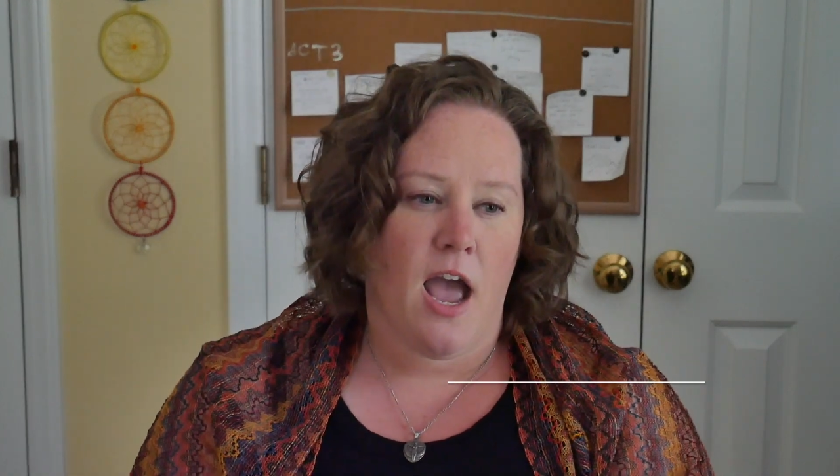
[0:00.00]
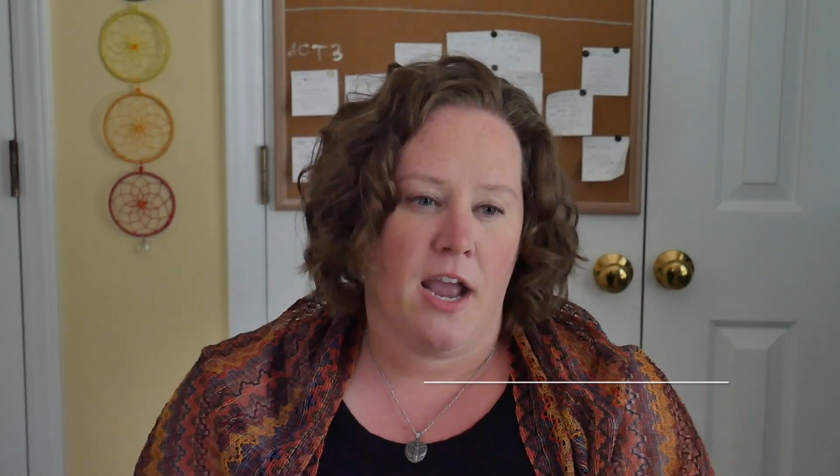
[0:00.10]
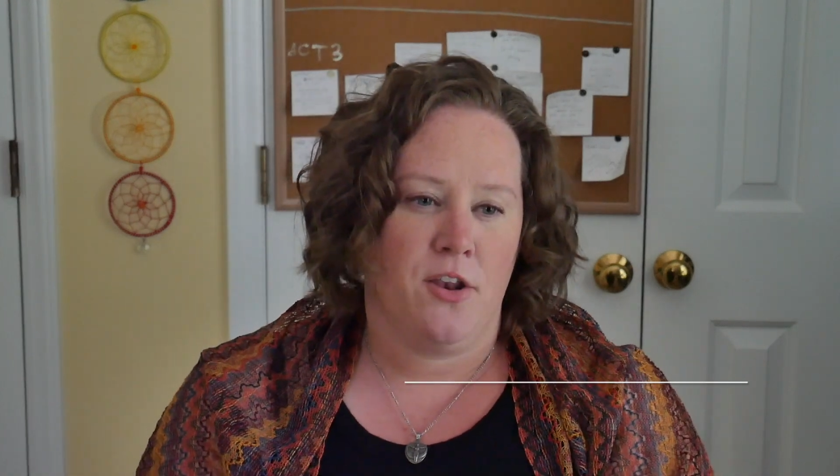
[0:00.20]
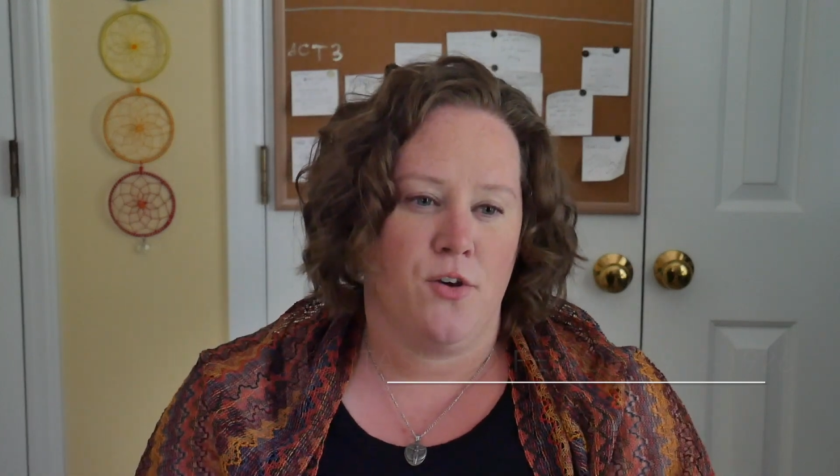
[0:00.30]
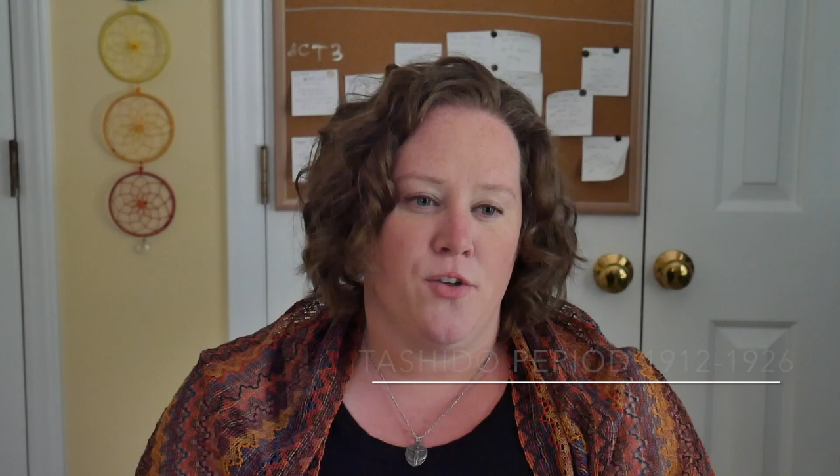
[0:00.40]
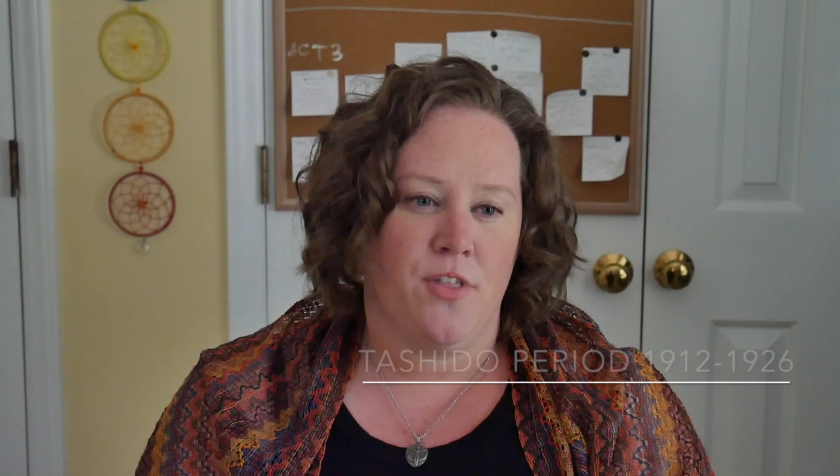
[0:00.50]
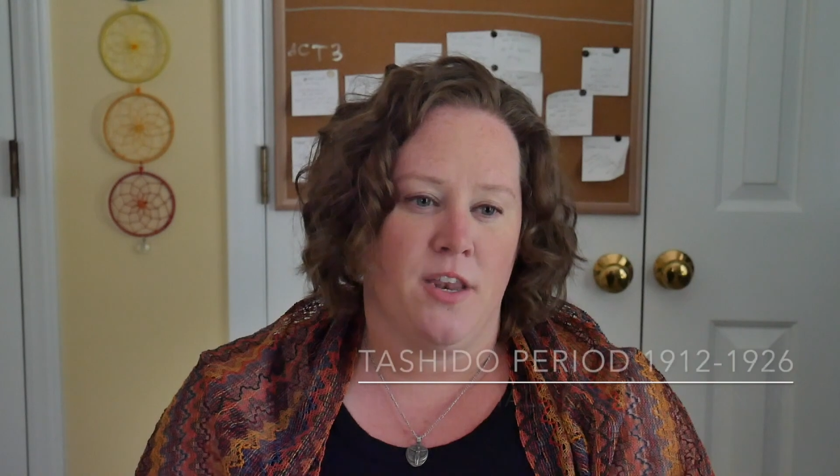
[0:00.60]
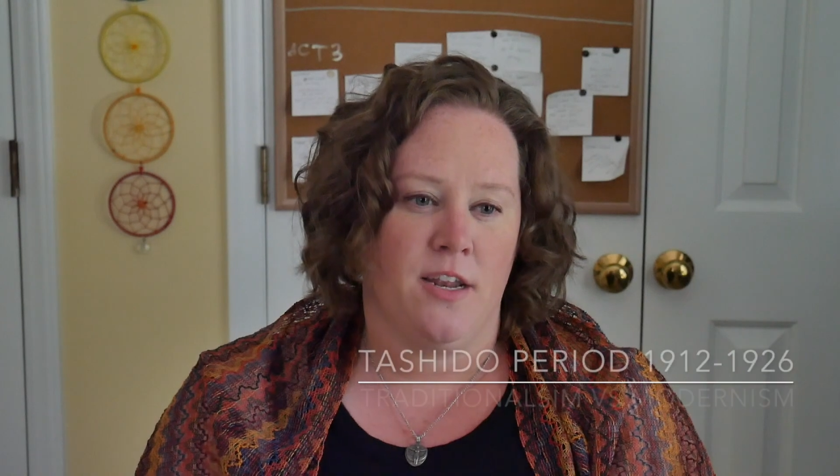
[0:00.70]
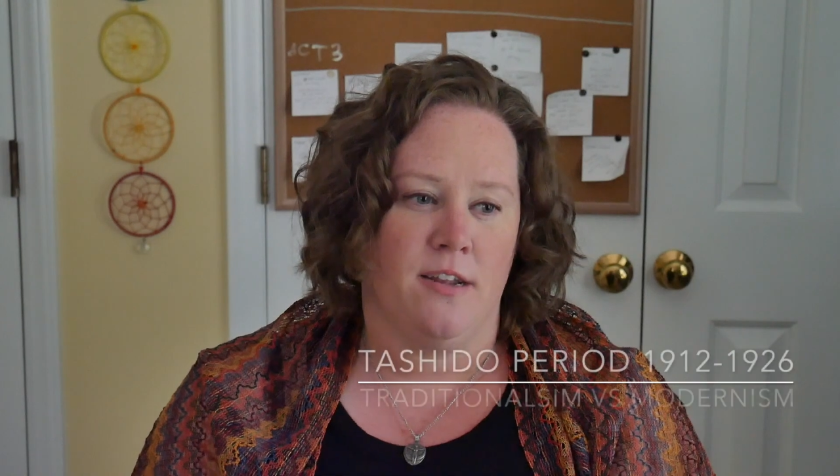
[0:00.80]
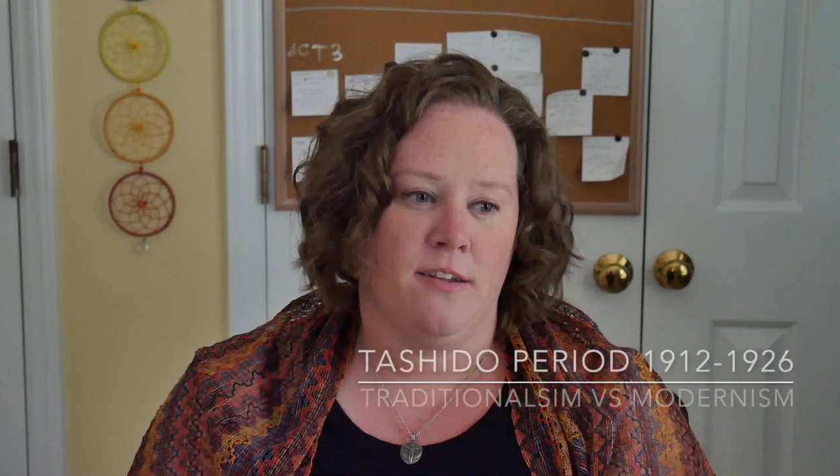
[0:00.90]
I know that
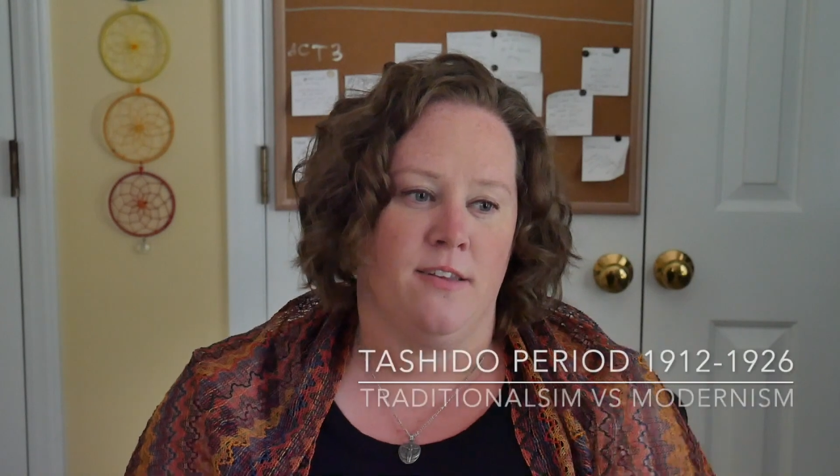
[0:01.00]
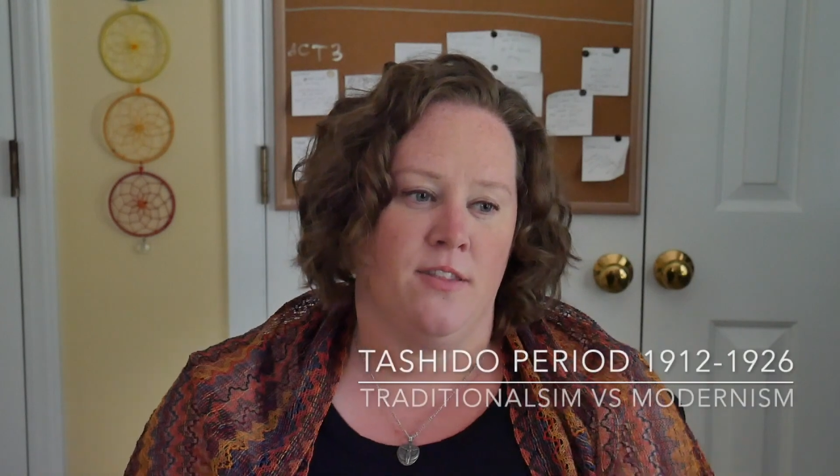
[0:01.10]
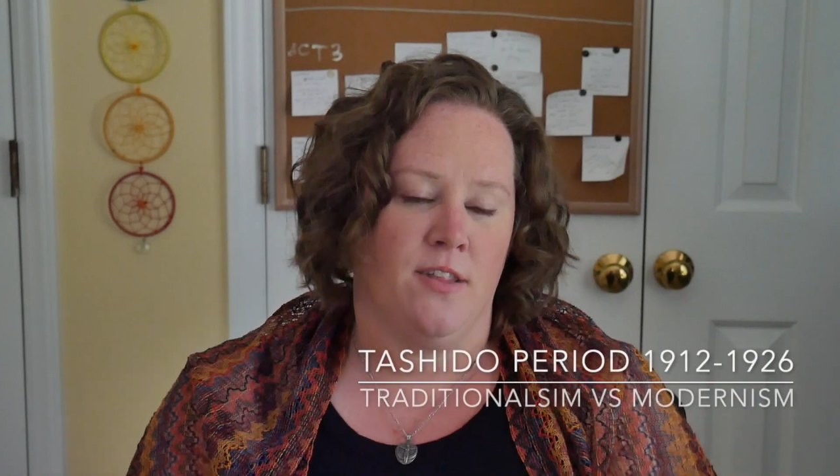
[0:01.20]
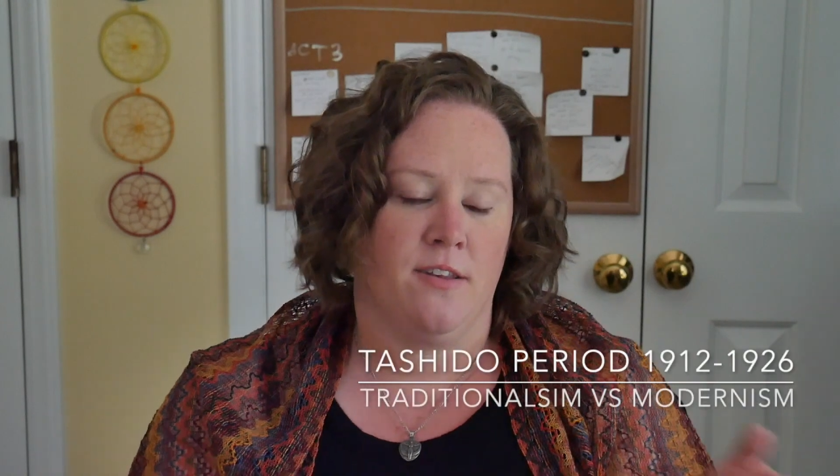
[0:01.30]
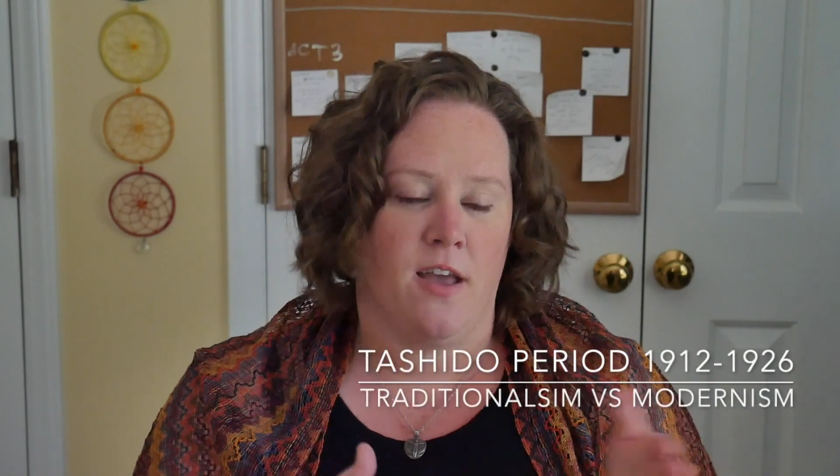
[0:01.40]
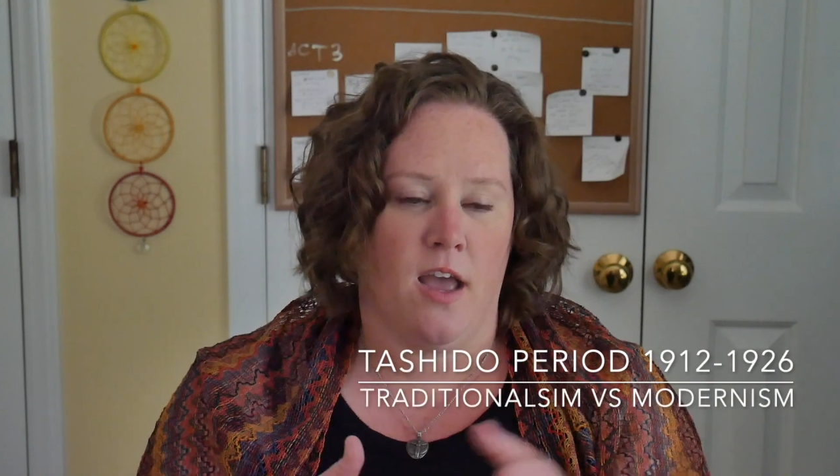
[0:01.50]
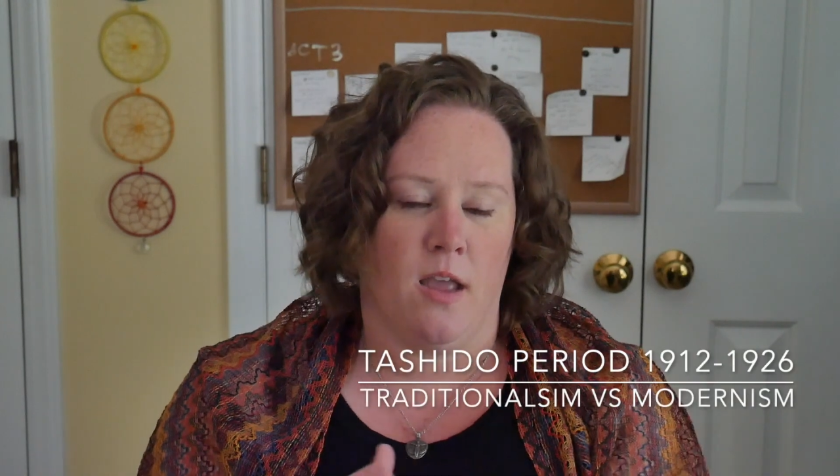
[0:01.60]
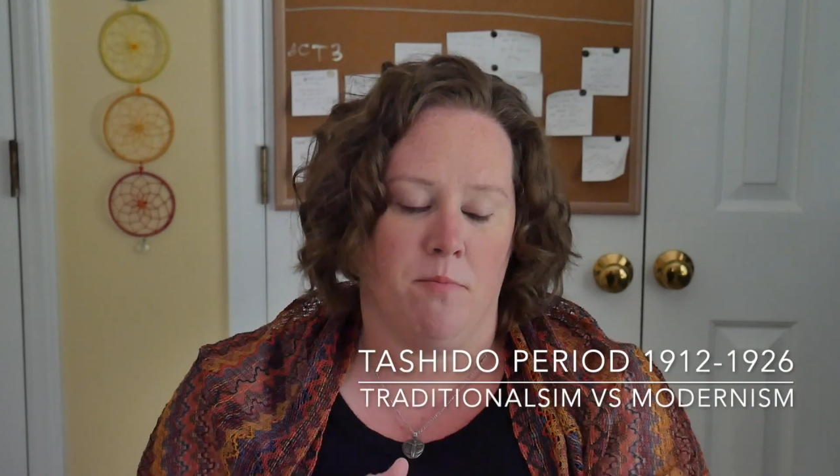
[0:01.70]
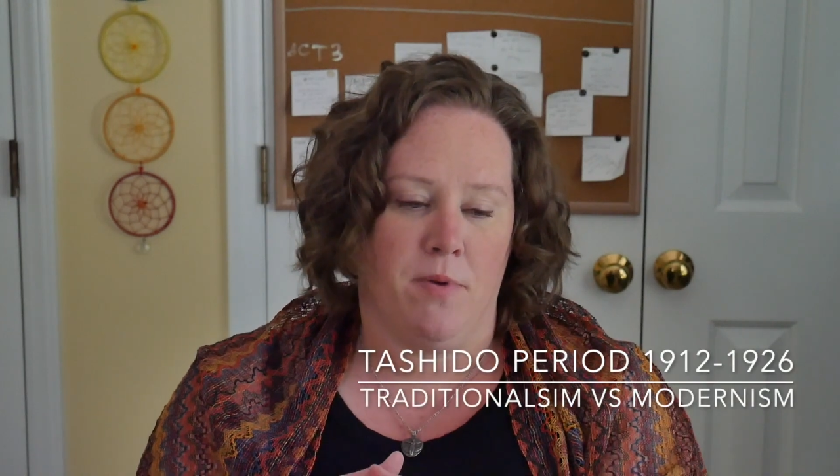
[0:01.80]
it is in the time